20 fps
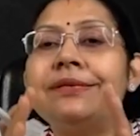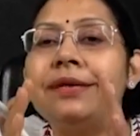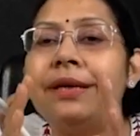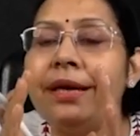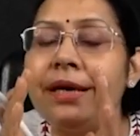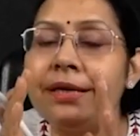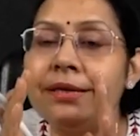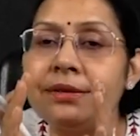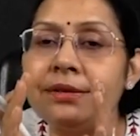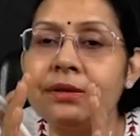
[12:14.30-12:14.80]

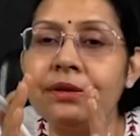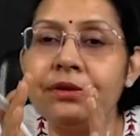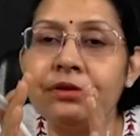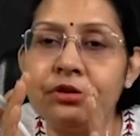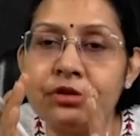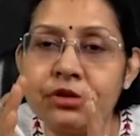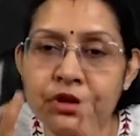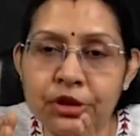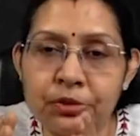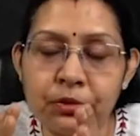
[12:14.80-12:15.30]
is the
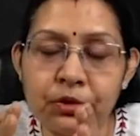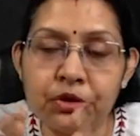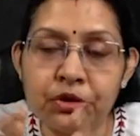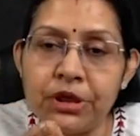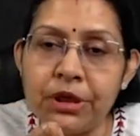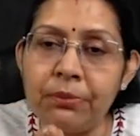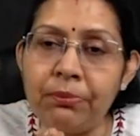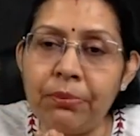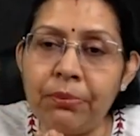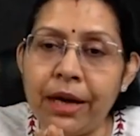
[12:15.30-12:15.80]

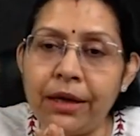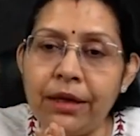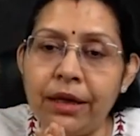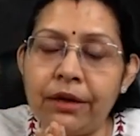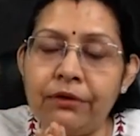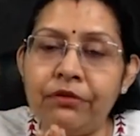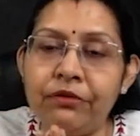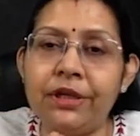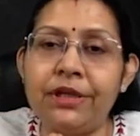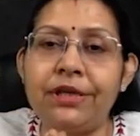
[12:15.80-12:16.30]
distribution
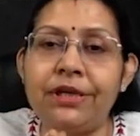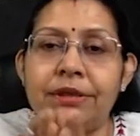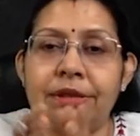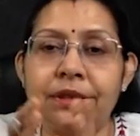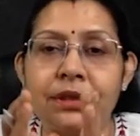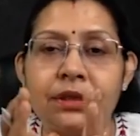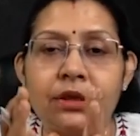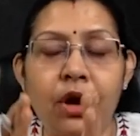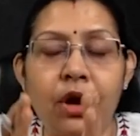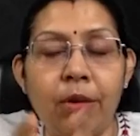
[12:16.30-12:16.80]
pattern, whether it's
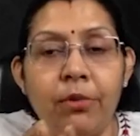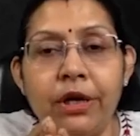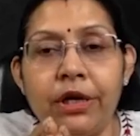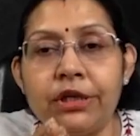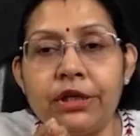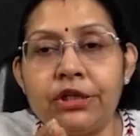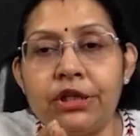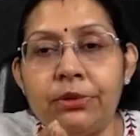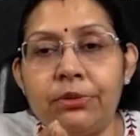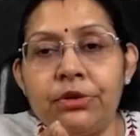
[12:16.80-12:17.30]
a normal
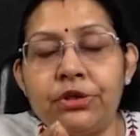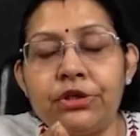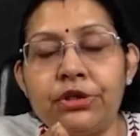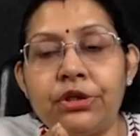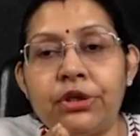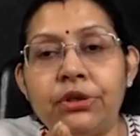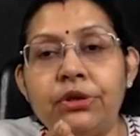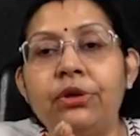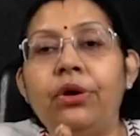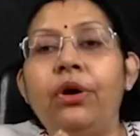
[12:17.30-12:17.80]

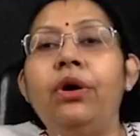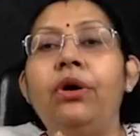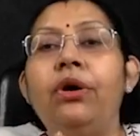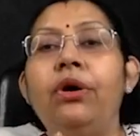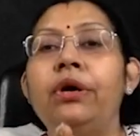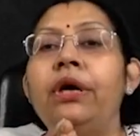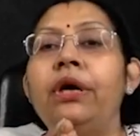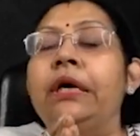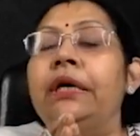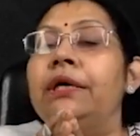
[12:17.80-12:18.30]
distribution or
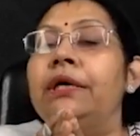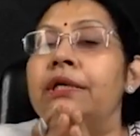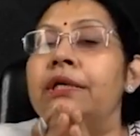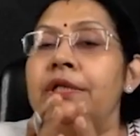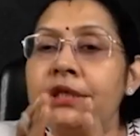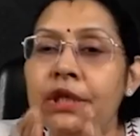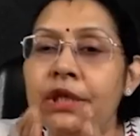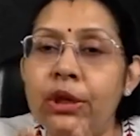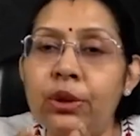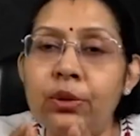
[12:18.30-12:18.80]

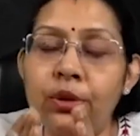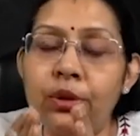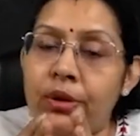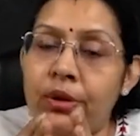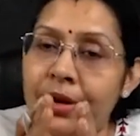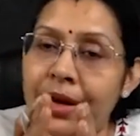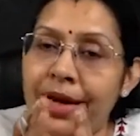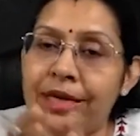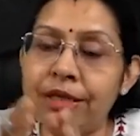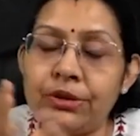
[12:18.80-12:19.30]
skewed or
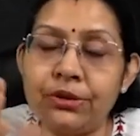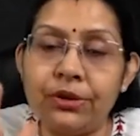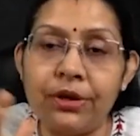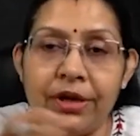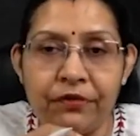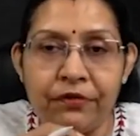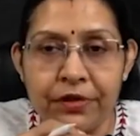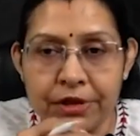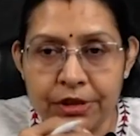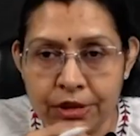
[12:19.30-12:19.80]
right or
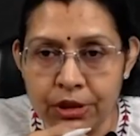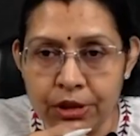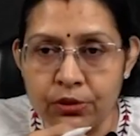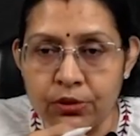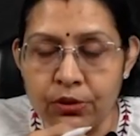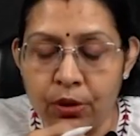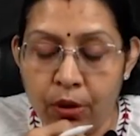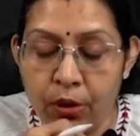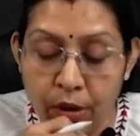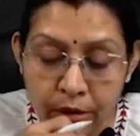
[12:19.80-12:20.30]
left skewed.
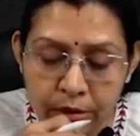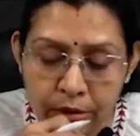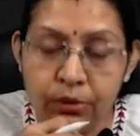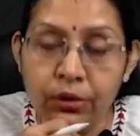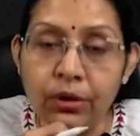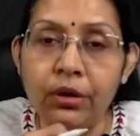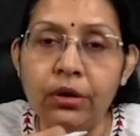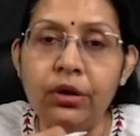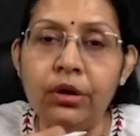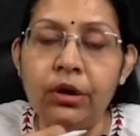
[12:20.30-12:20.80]

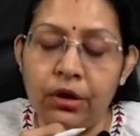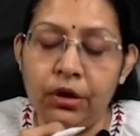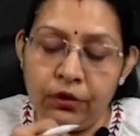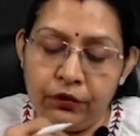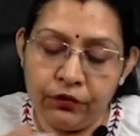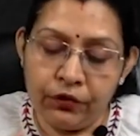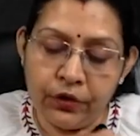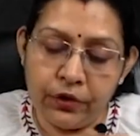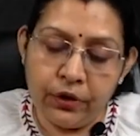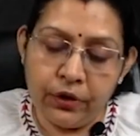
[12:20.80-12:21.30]
Although,
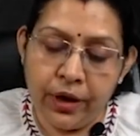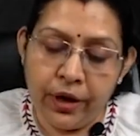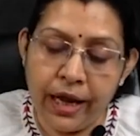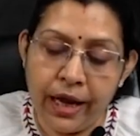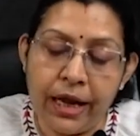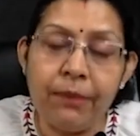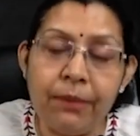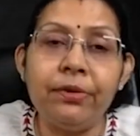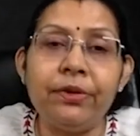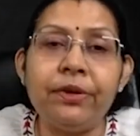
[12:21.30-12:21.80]
for your
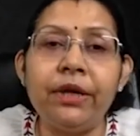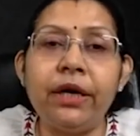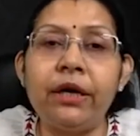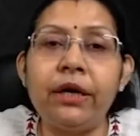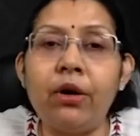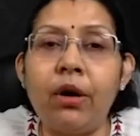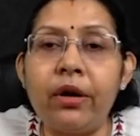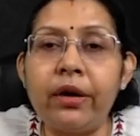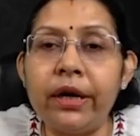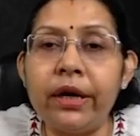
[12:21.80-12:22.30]
help, they had
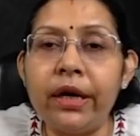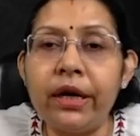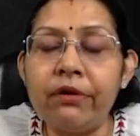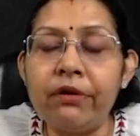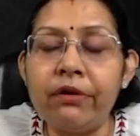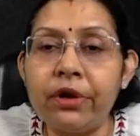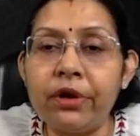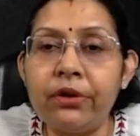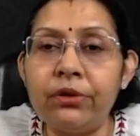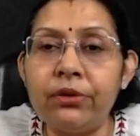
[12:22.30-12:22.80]
already
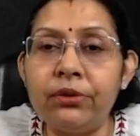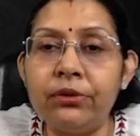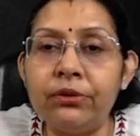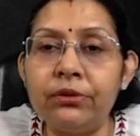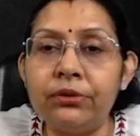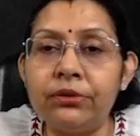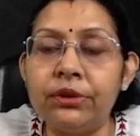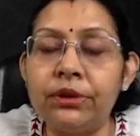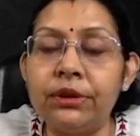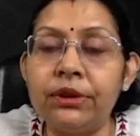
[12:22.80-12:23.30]
given you
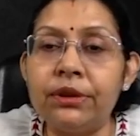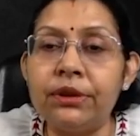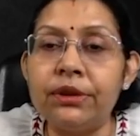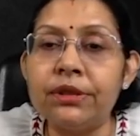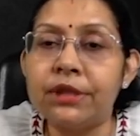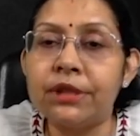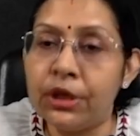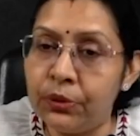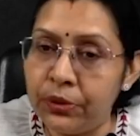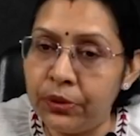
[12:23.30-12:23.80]
the
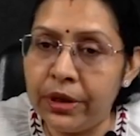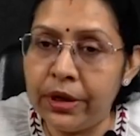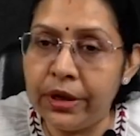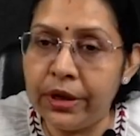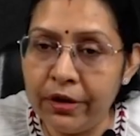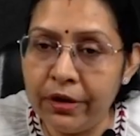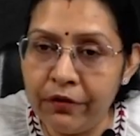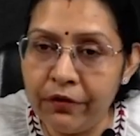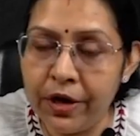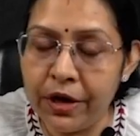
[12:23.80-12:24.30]
skewed
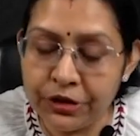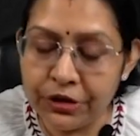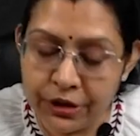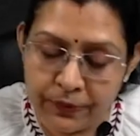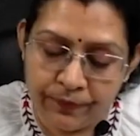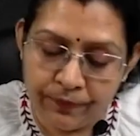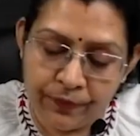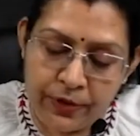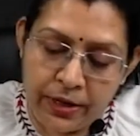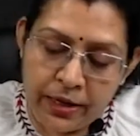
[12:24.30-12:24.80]
deviation.